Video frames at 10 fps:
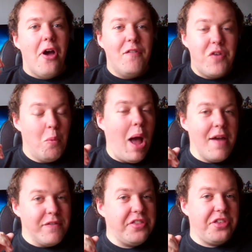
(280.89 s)
from
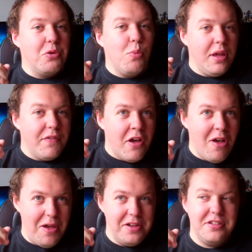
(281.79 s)
everything we have
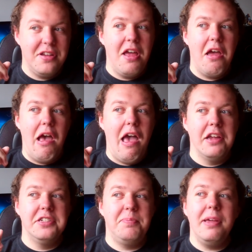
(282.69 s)
heard,
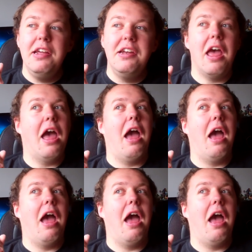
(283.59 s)
has been...